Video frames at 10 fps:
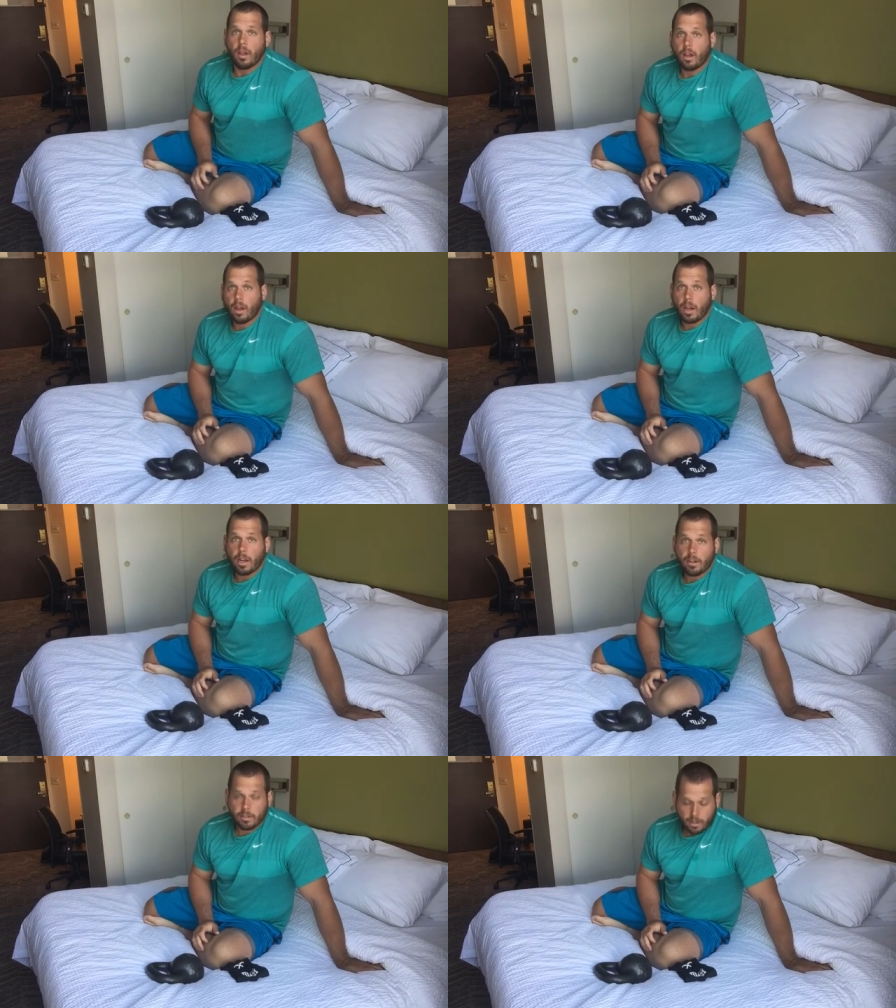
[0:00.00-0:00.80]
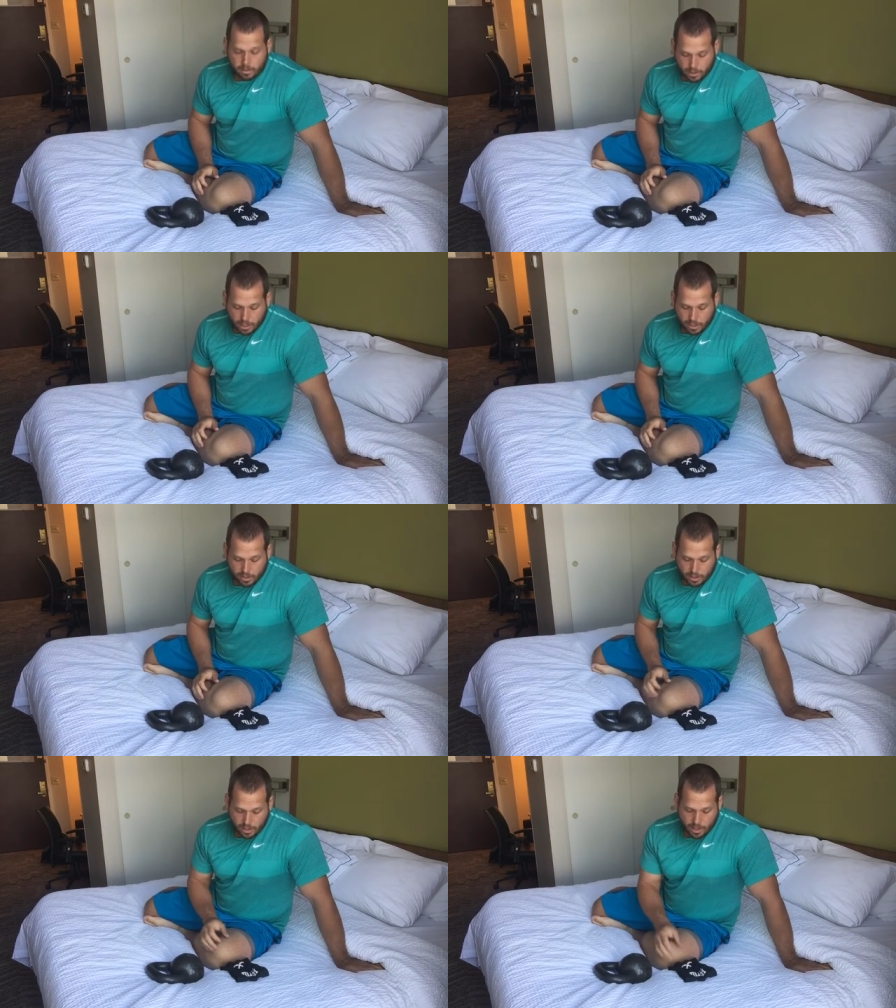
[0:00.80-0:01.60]
Alright, how's it going
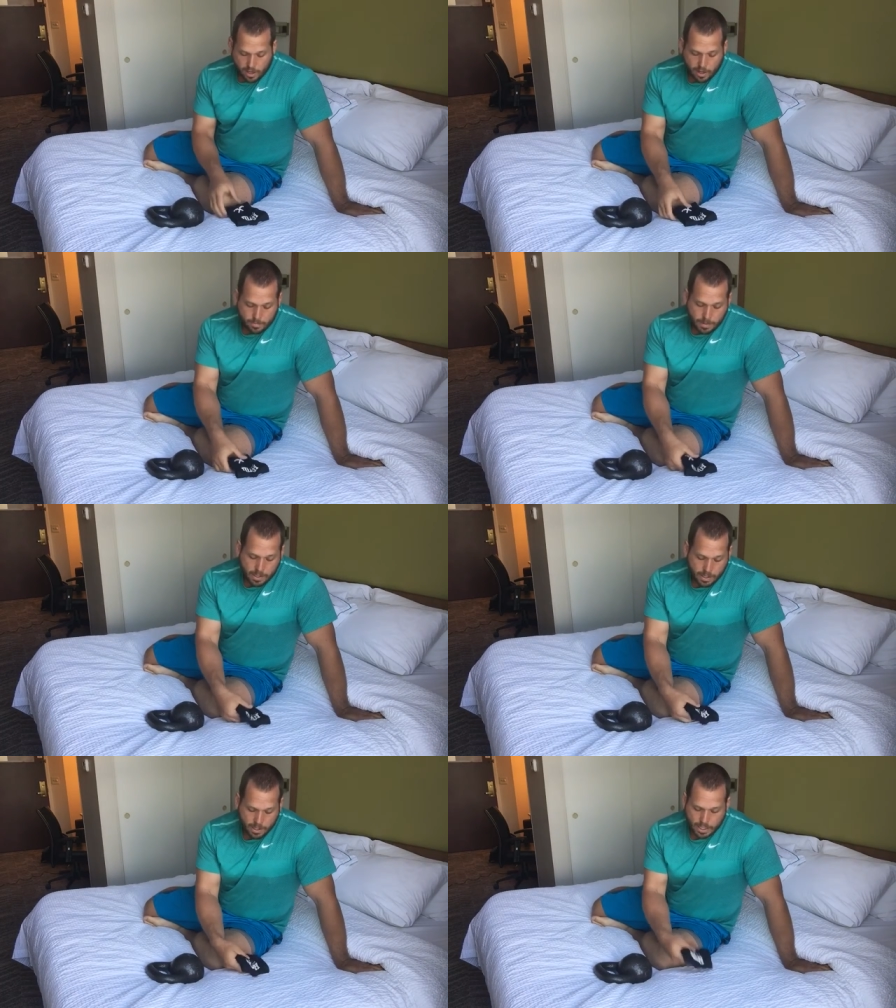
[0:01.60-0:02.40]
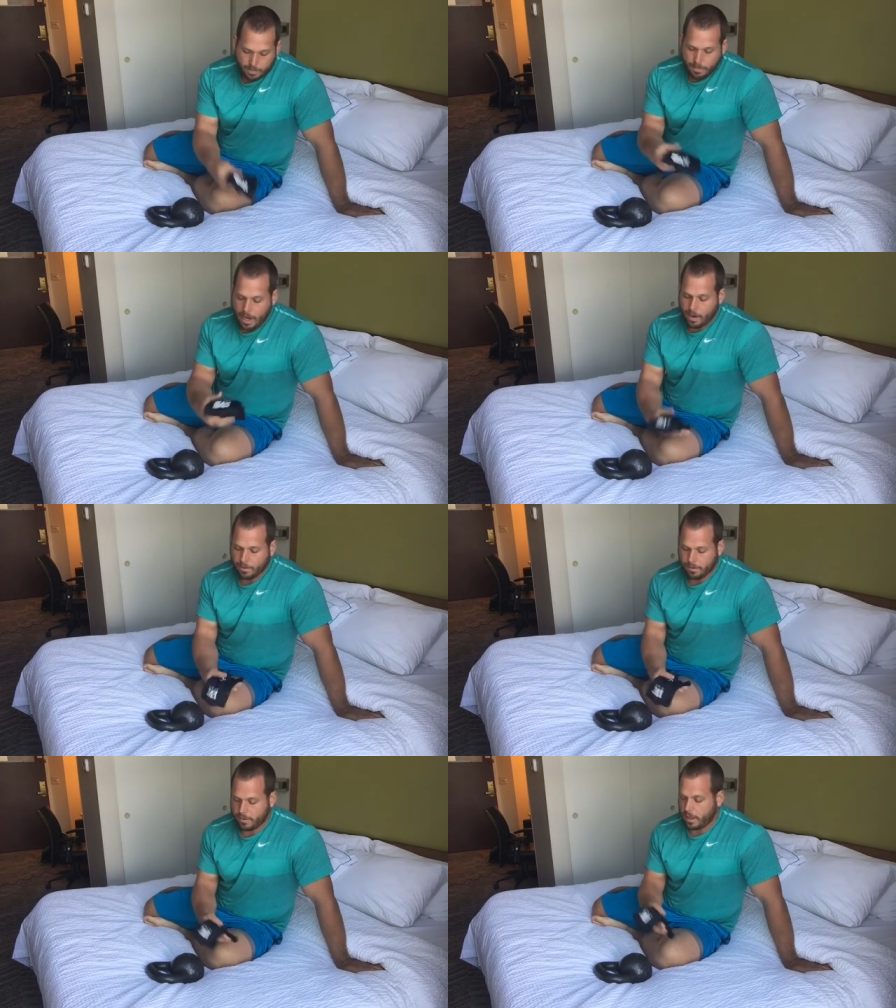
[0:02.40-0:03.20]
guys? Um, Matt
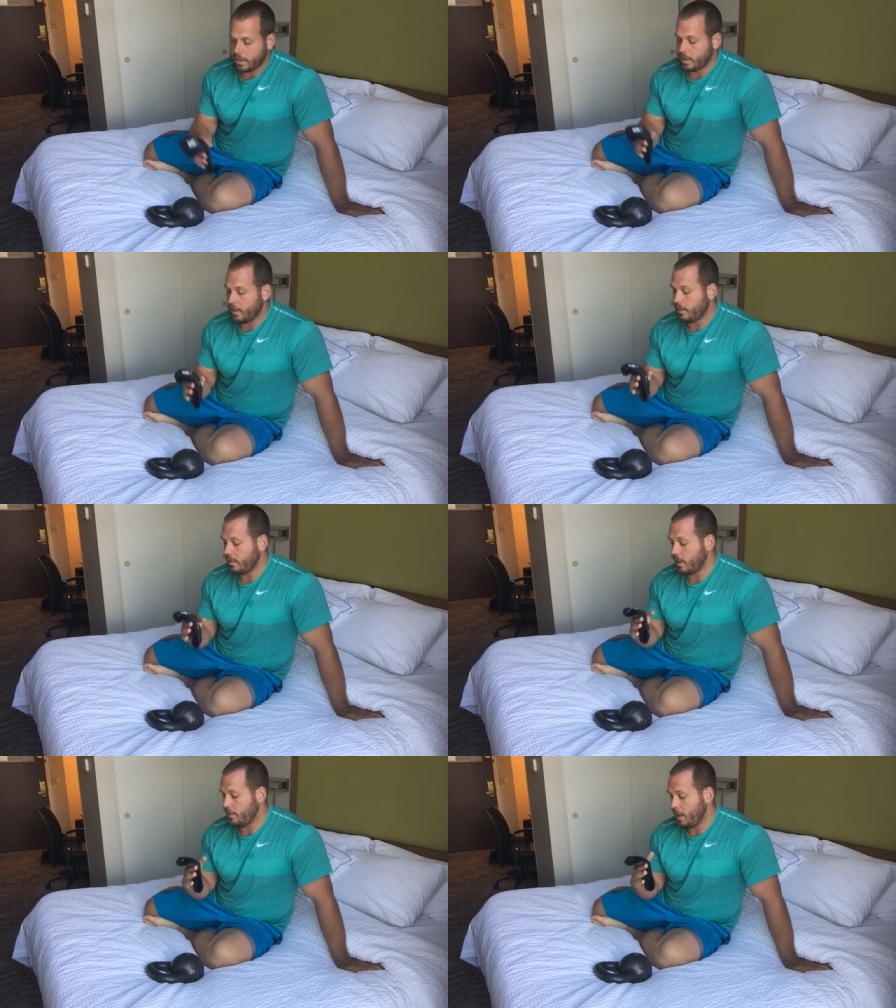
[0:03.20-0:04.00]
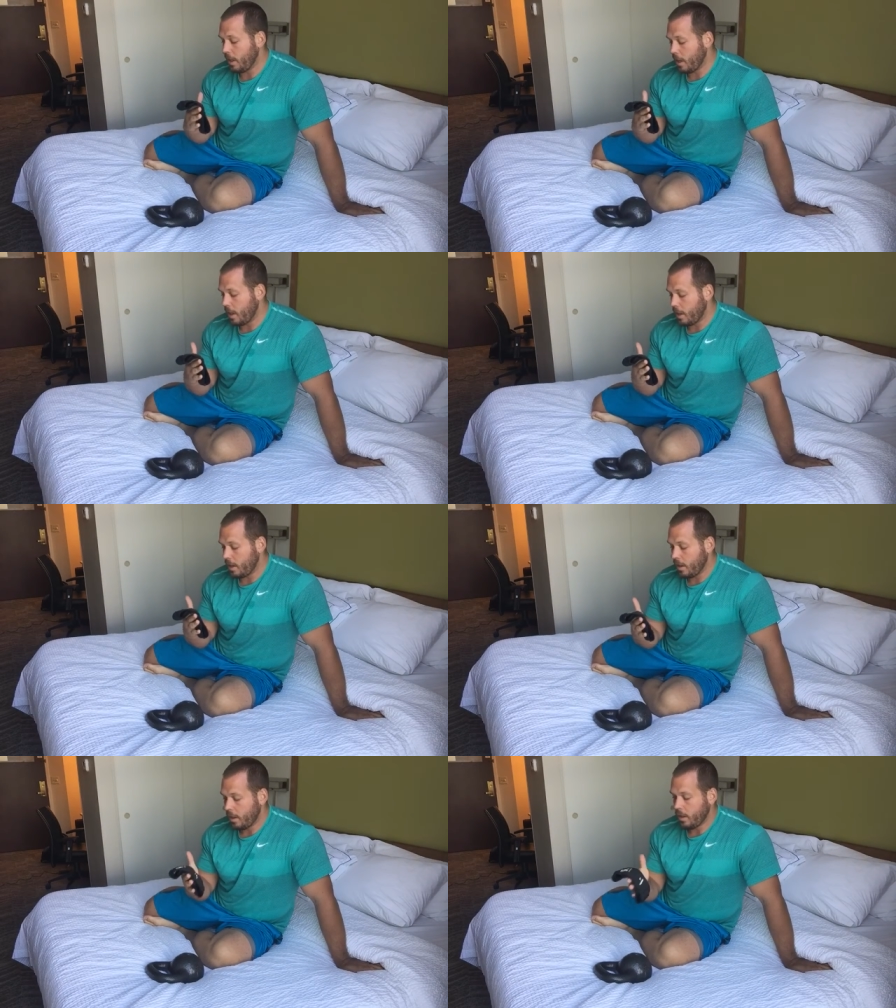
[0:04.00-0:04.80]
was nice enough to send me uh,
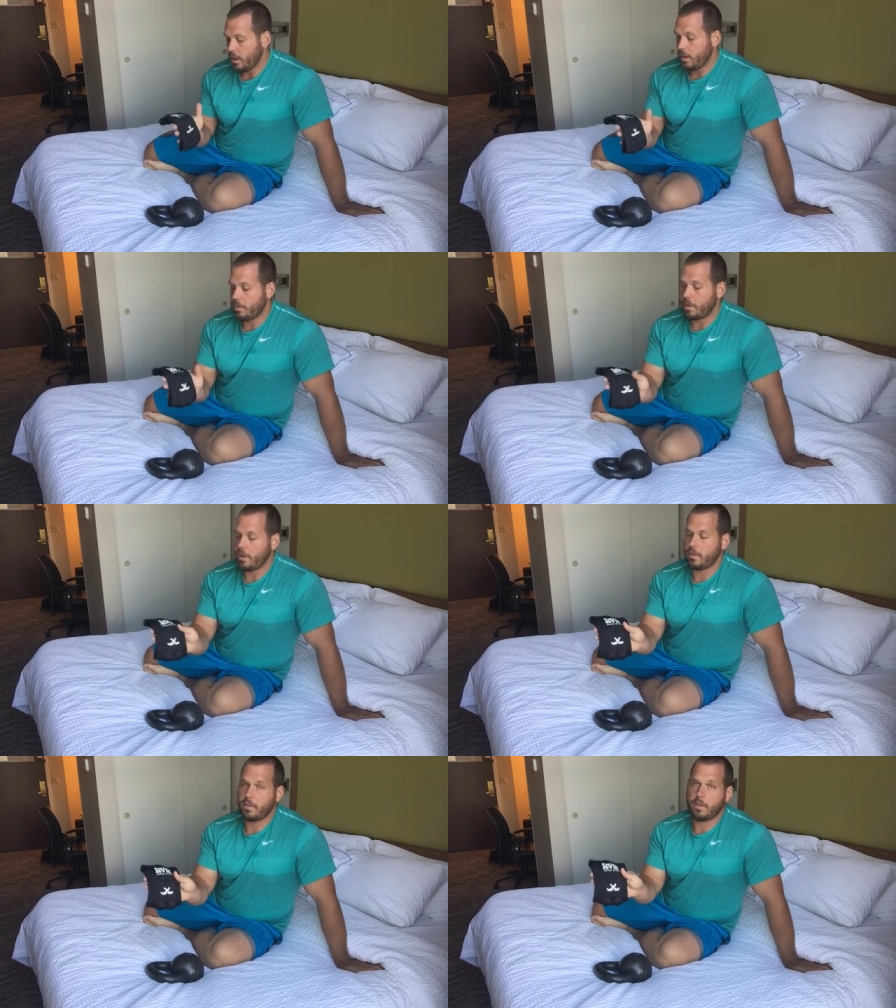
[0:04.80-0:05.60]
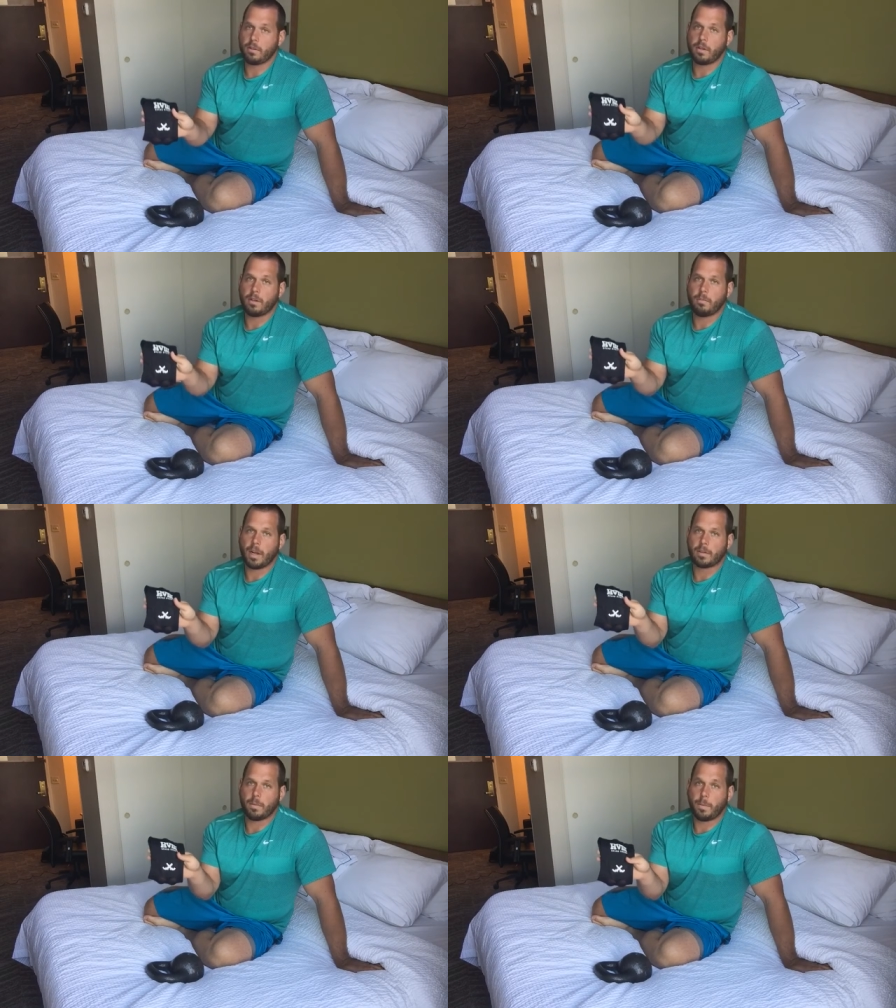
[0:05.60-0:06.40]
one of these new
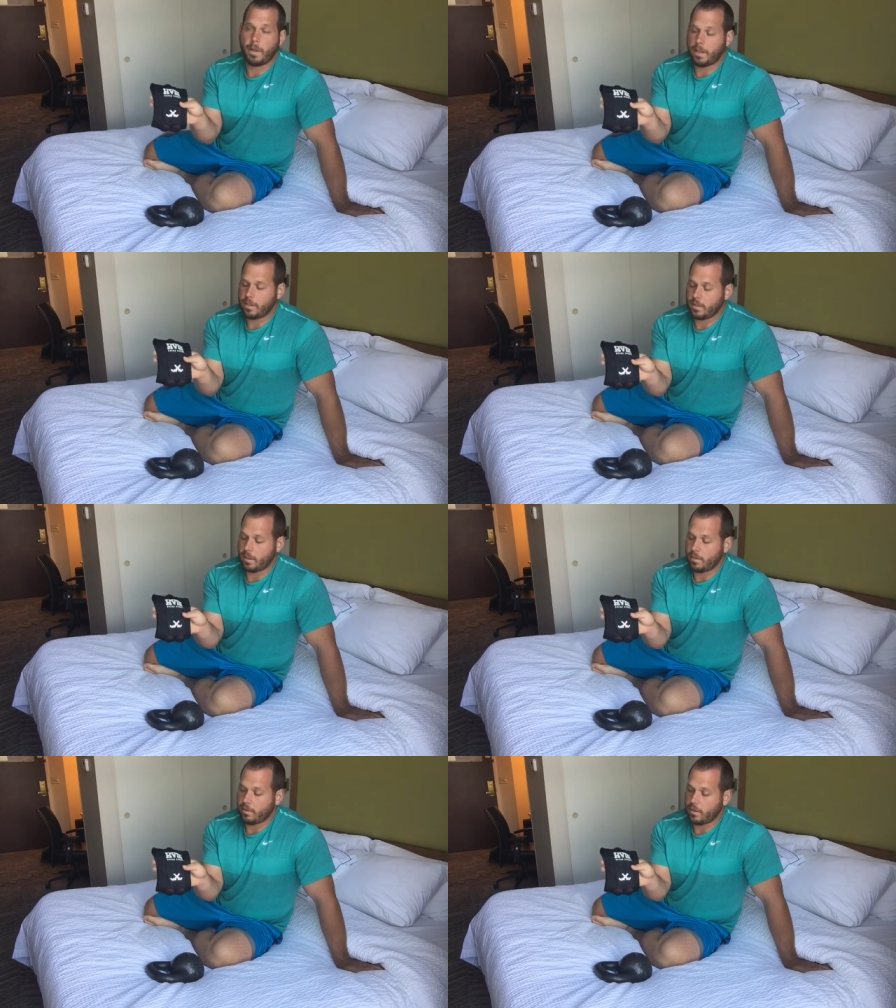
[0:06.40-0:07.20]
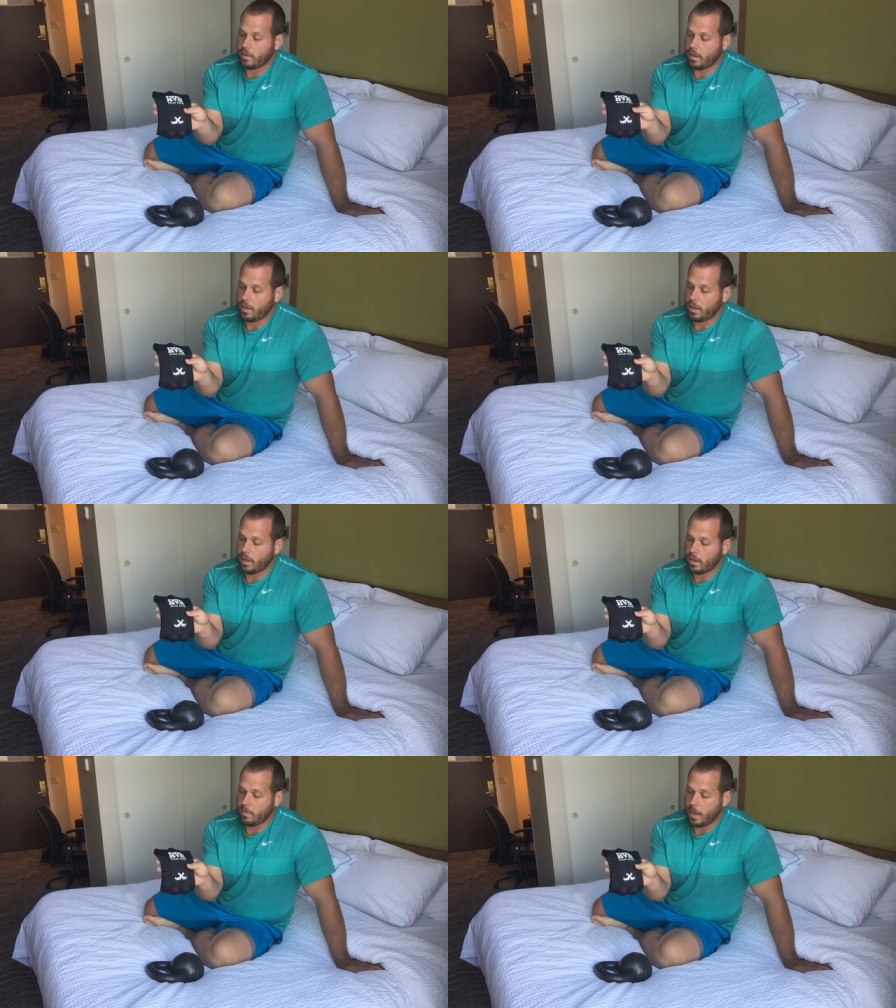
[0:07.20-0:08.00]
Max Mobility sleeves he,
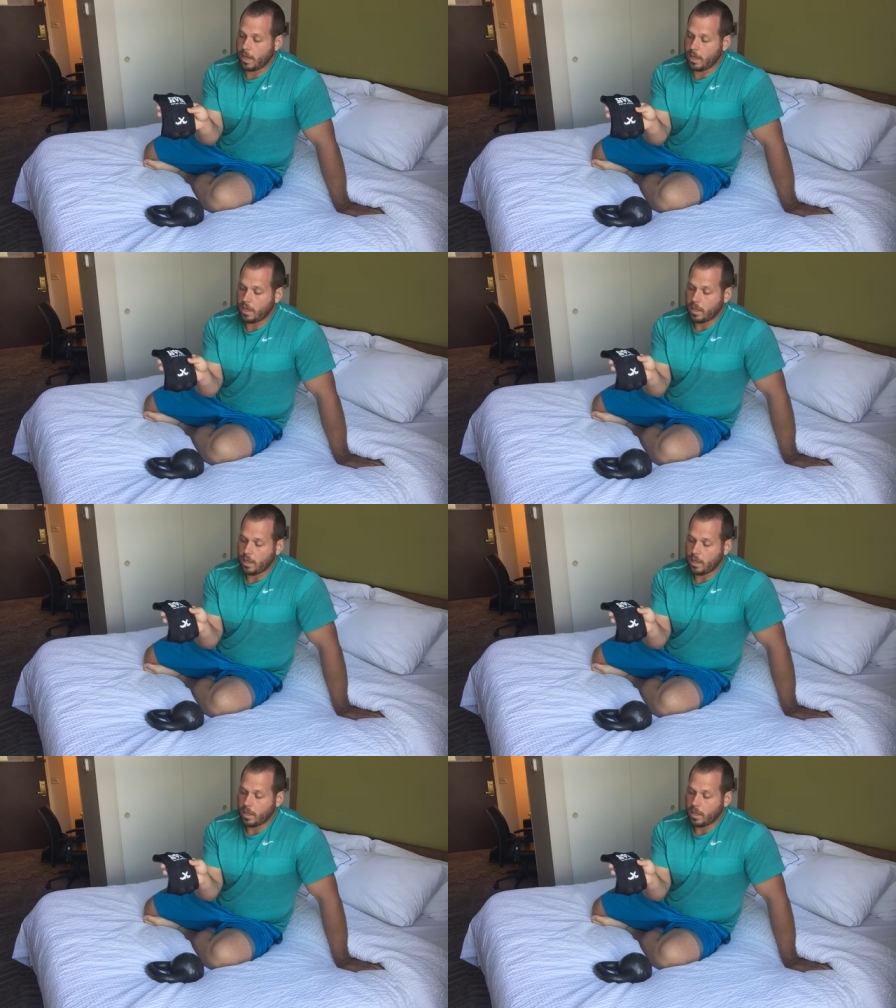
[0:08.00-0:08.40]
he made.